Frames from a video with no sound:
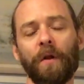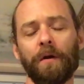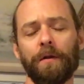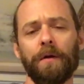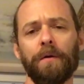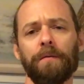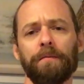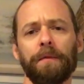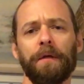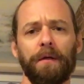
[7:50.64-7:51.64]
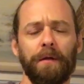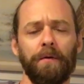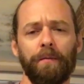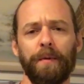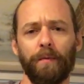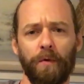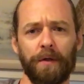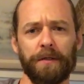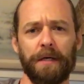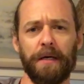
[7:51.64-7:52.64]
Although, it would be more
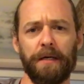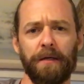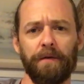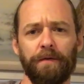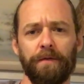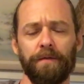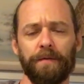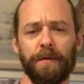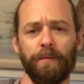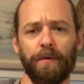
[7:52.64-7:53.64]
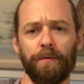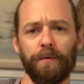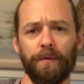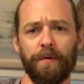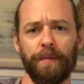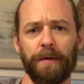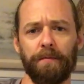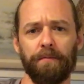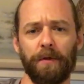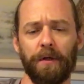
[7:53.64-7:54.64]
exciting if someone was with me.
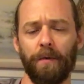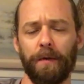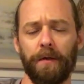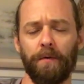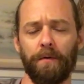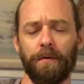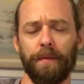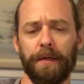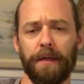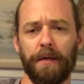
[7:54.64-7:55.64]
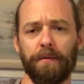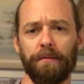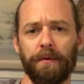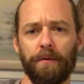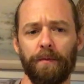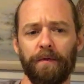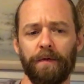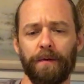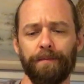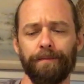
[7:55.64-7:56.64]
Chloe or my dad. It would be
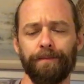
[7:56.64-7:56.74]
fun.